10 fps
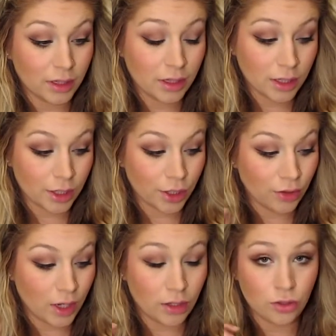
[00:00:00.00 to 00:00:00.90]
the glitter,
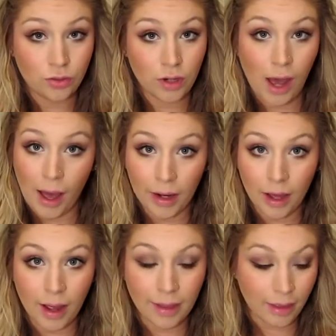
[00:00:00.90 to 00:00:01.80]
then do not add
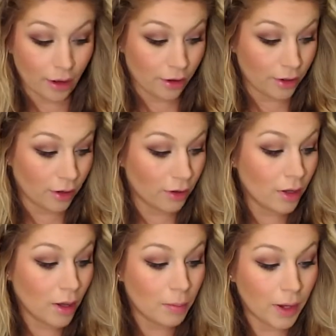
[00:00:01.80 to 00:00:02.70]
a highlighter at all.
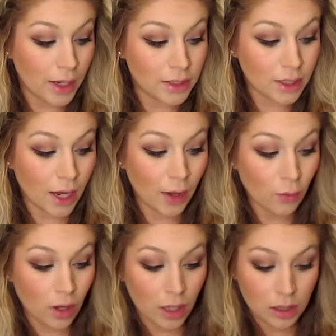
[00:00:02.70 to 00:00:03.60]
But I
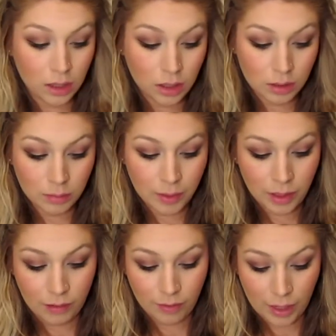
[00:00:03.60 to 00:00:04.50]
want a little bit
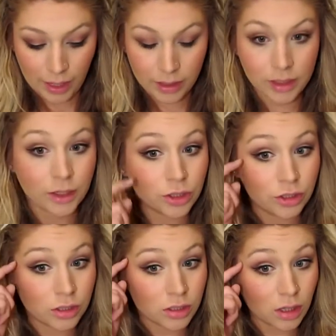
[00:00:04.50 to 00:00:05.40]
of a highlighter
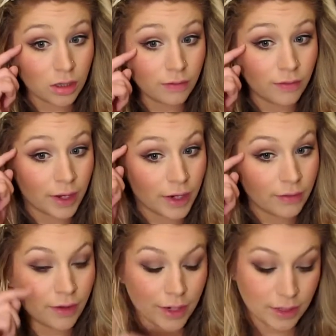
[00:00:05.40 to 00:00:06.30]
just on the very,
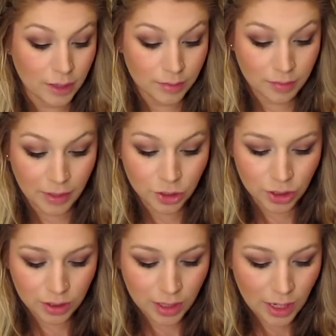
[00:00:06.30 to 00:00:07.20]
very tips of my
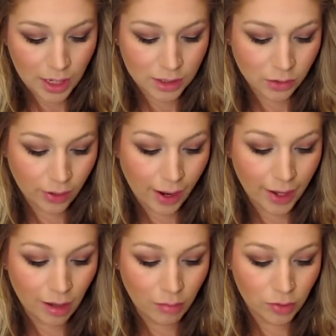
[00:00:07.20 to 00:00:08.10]
cheeks. And so I
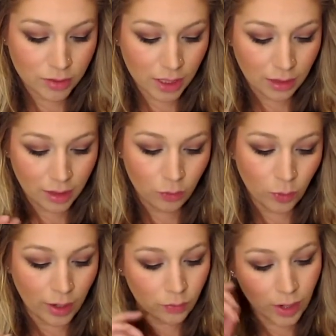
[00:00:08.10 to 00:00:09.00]
am using the
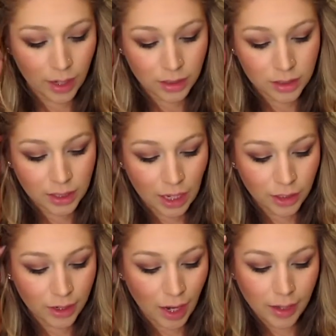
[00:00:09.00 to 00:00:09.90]
Wet n Wild
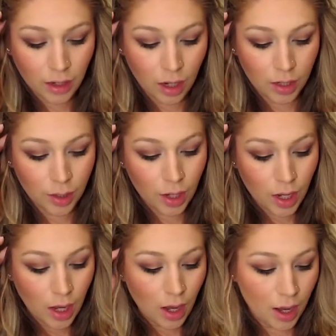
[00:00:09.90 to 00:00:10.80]
Color Icon
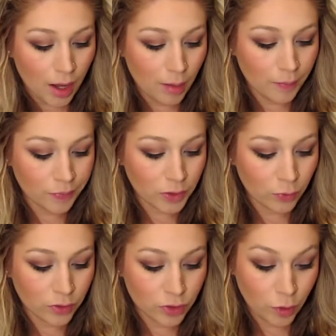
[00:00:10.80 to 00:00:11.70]

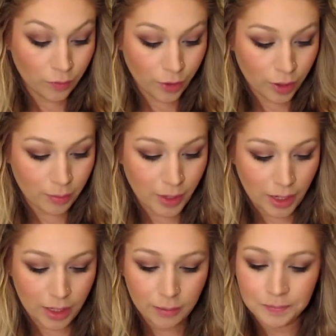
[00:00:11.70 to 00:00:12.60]
Reserve Your
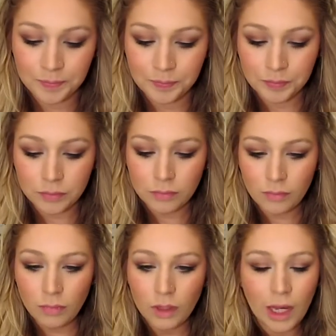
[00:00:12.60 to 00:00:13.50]
Cabana.
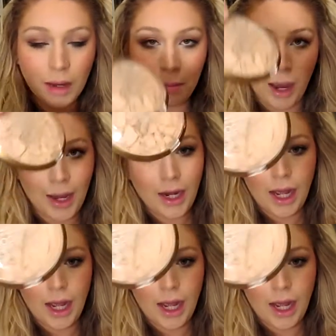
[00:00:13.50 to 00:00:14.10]
And mine